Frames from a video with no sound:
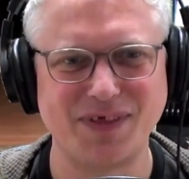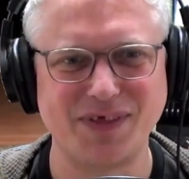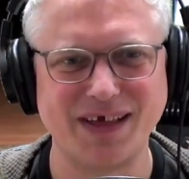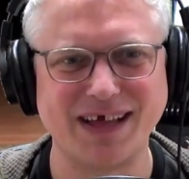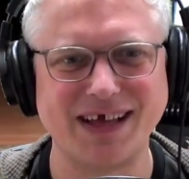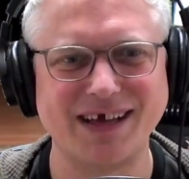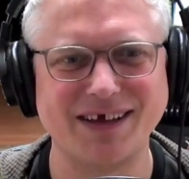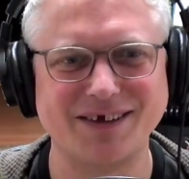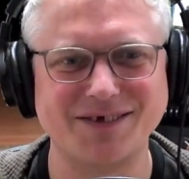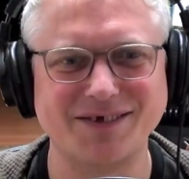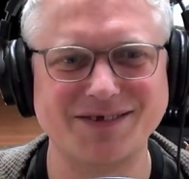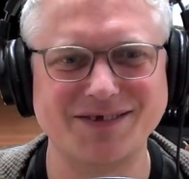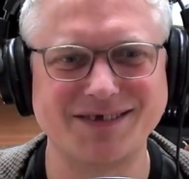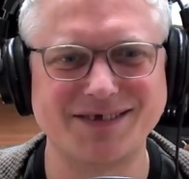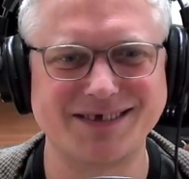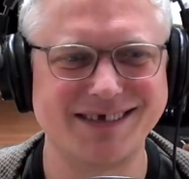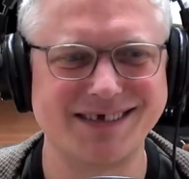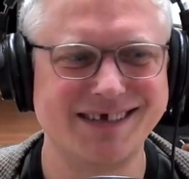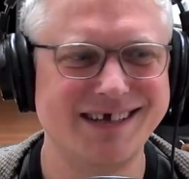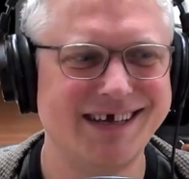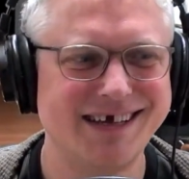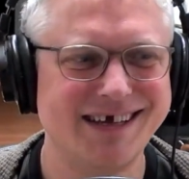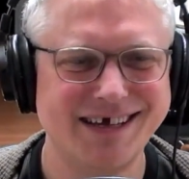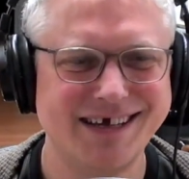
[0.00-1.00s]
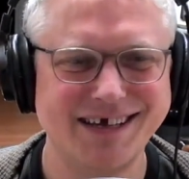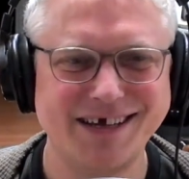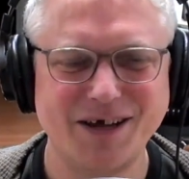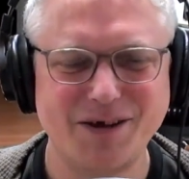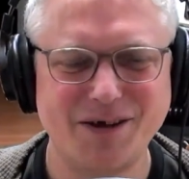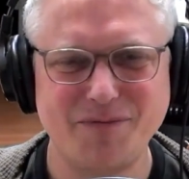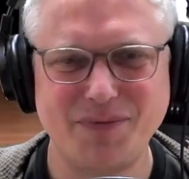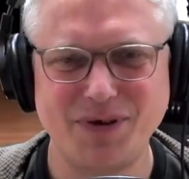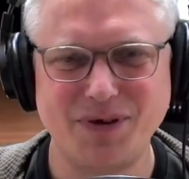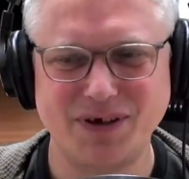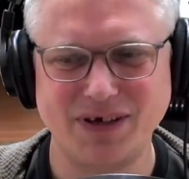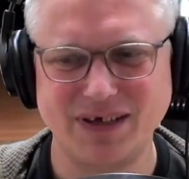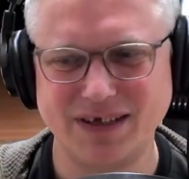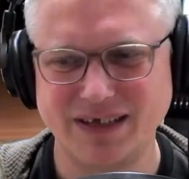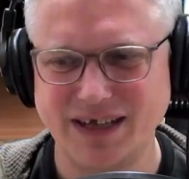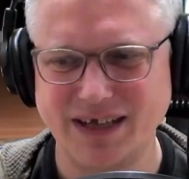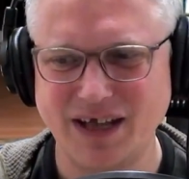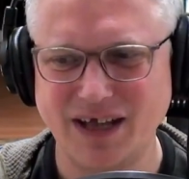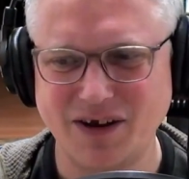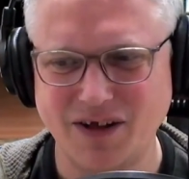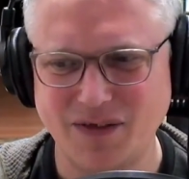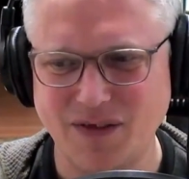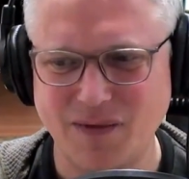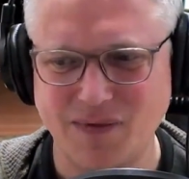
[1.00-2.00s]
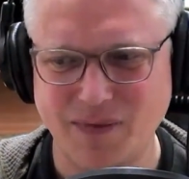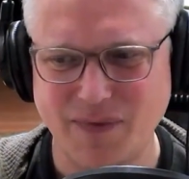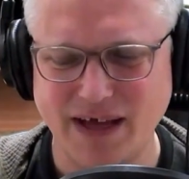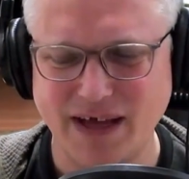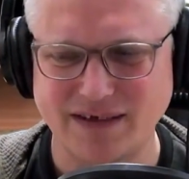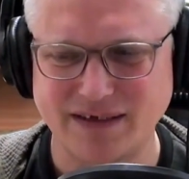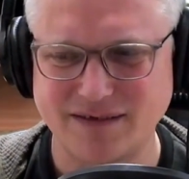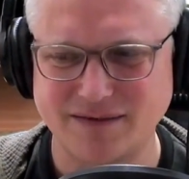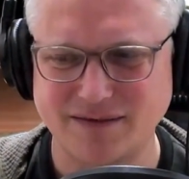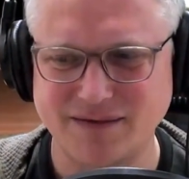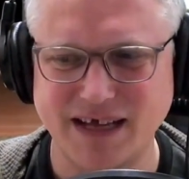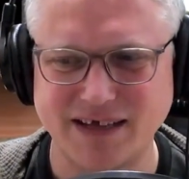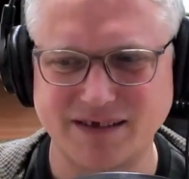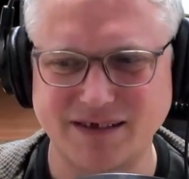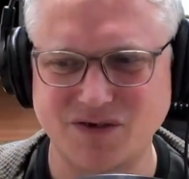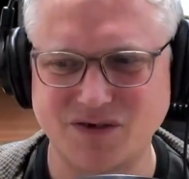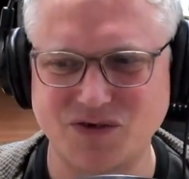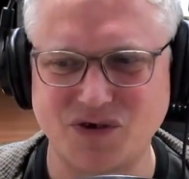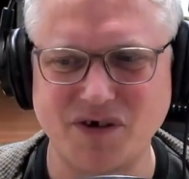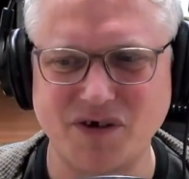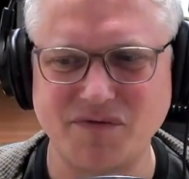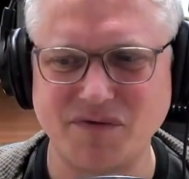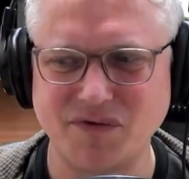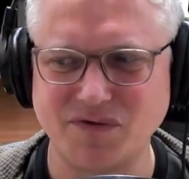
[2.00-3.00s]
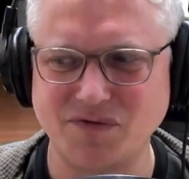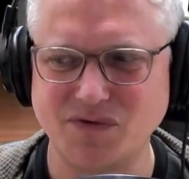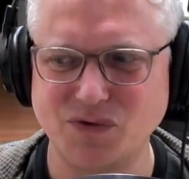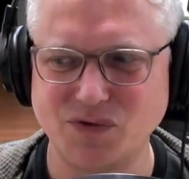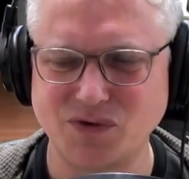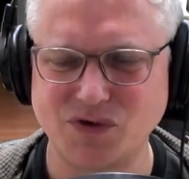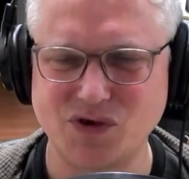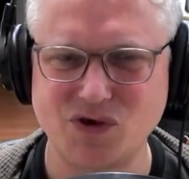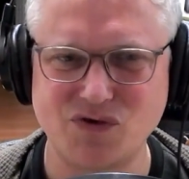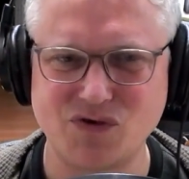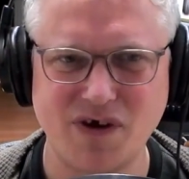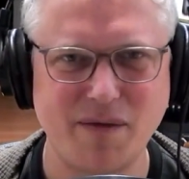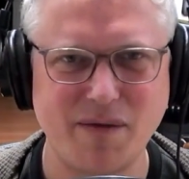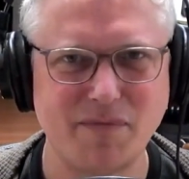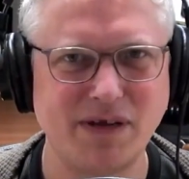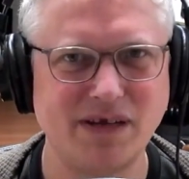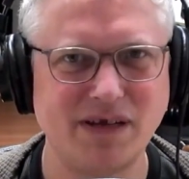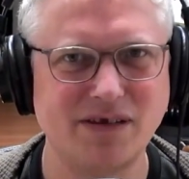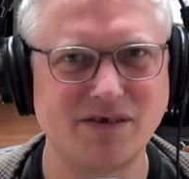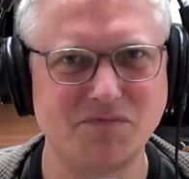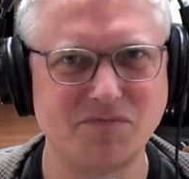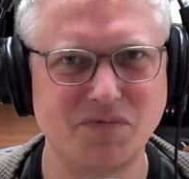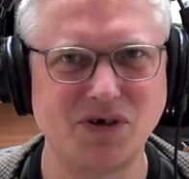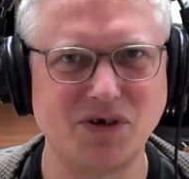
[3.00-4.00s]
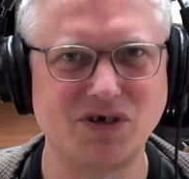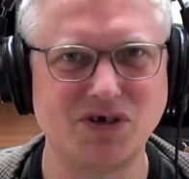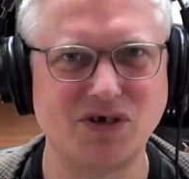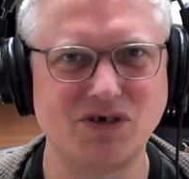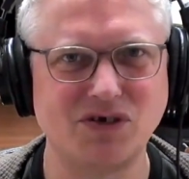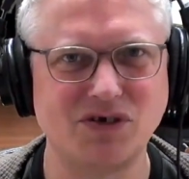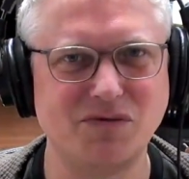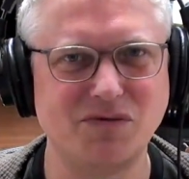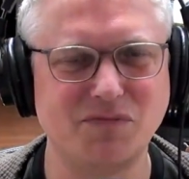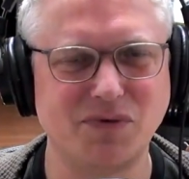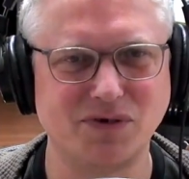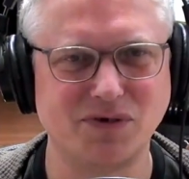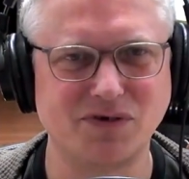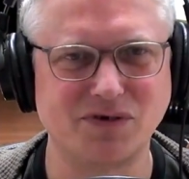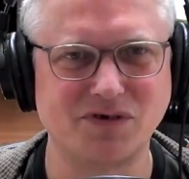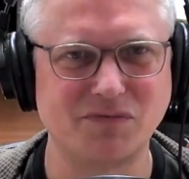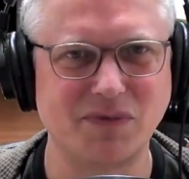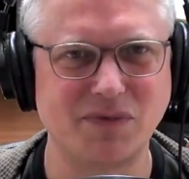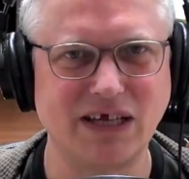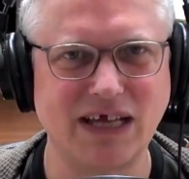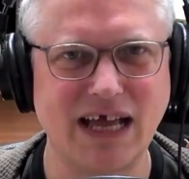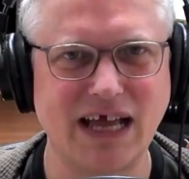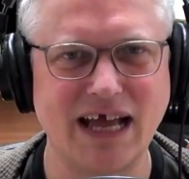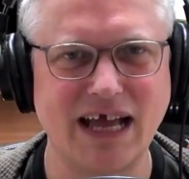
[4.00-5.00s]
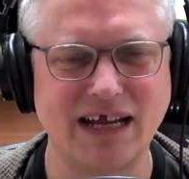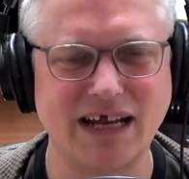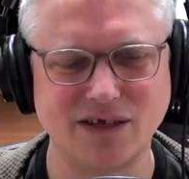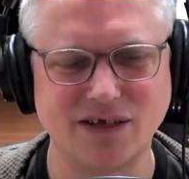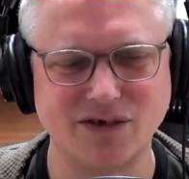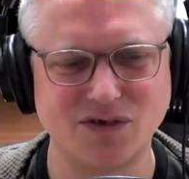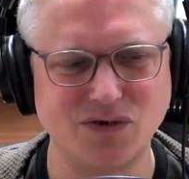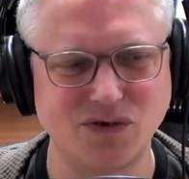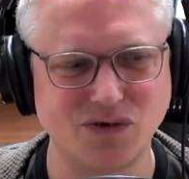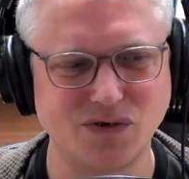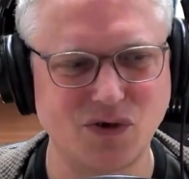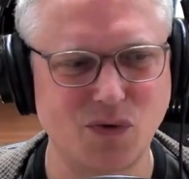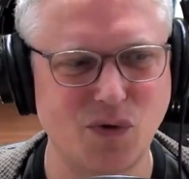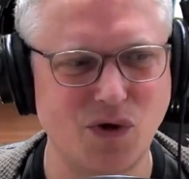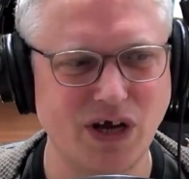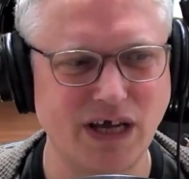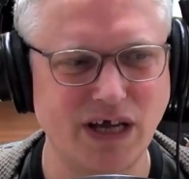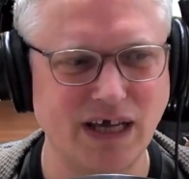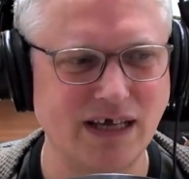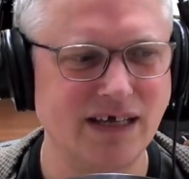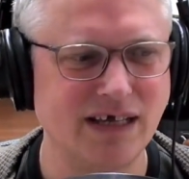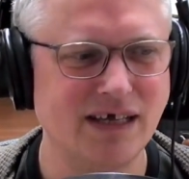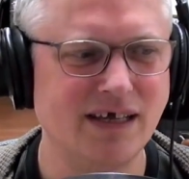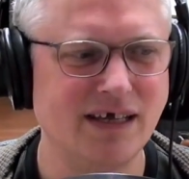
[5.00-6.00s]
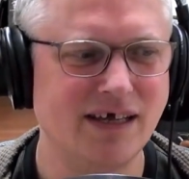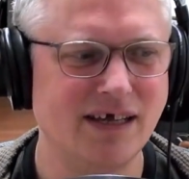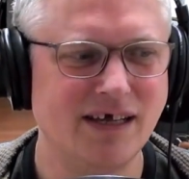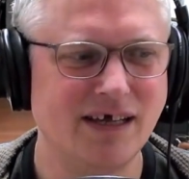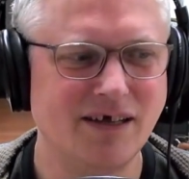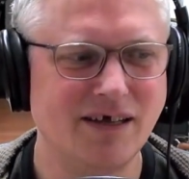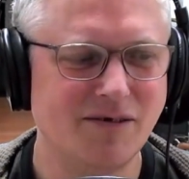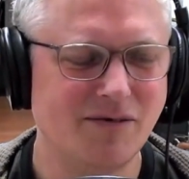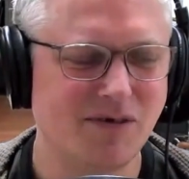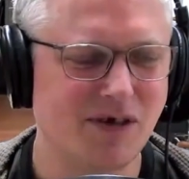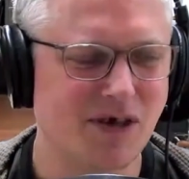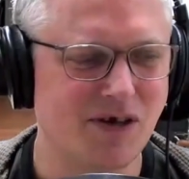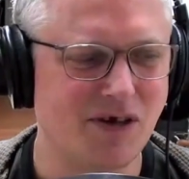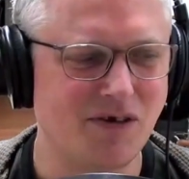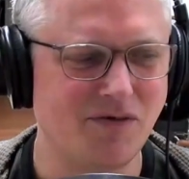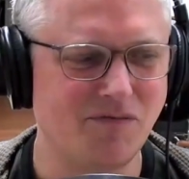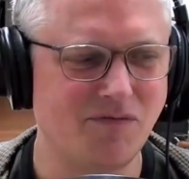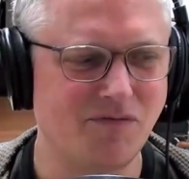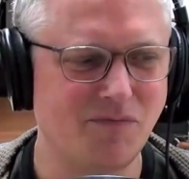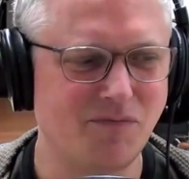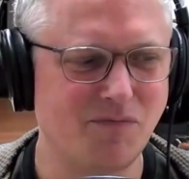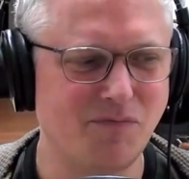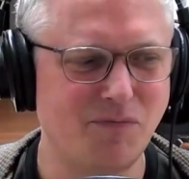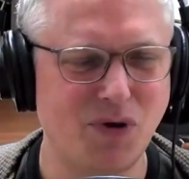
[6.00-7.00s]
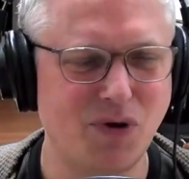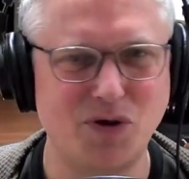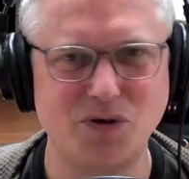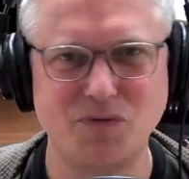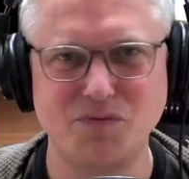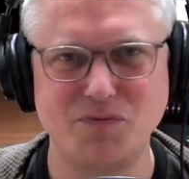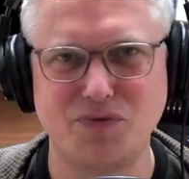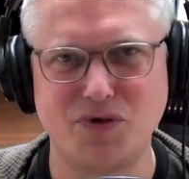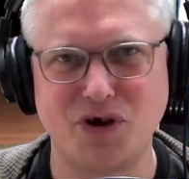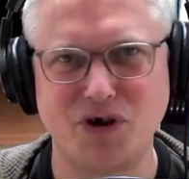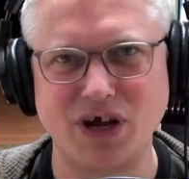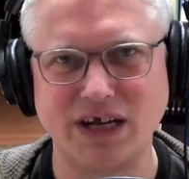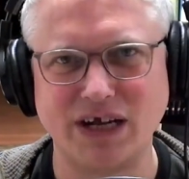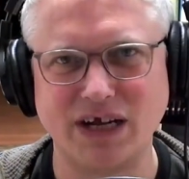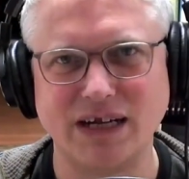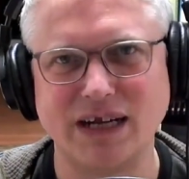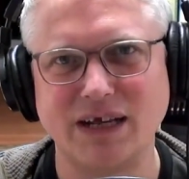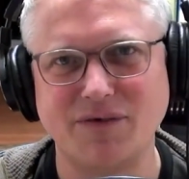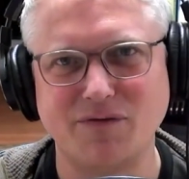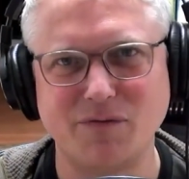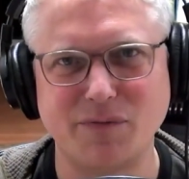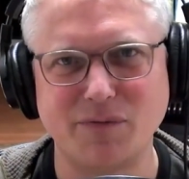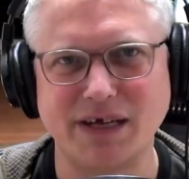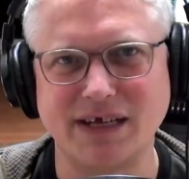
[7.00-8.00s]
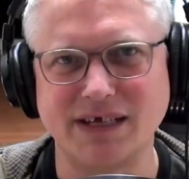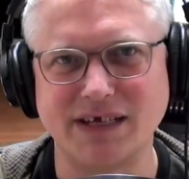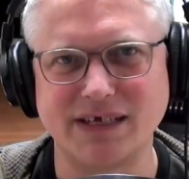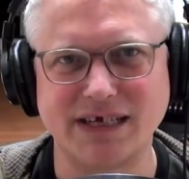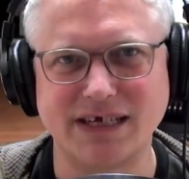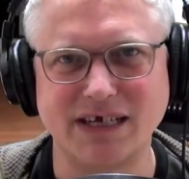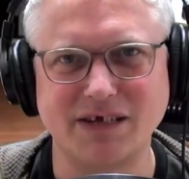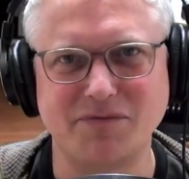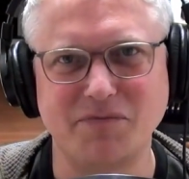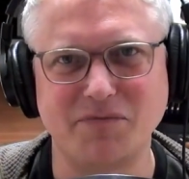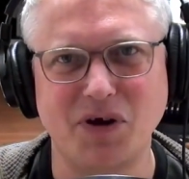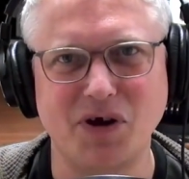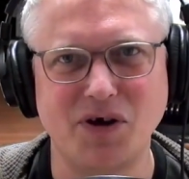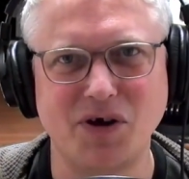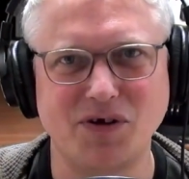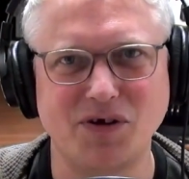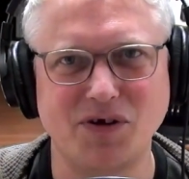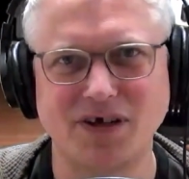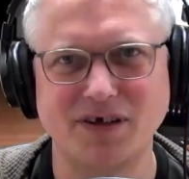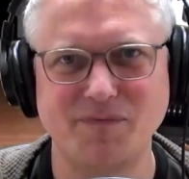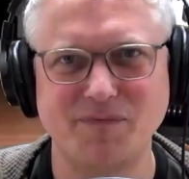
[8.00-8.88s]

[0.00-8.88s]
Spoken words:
But, that's the driving force. Cram in as much as you possibly can. It's not quite kind of burn bright and leave a big skid mark. It's more kind of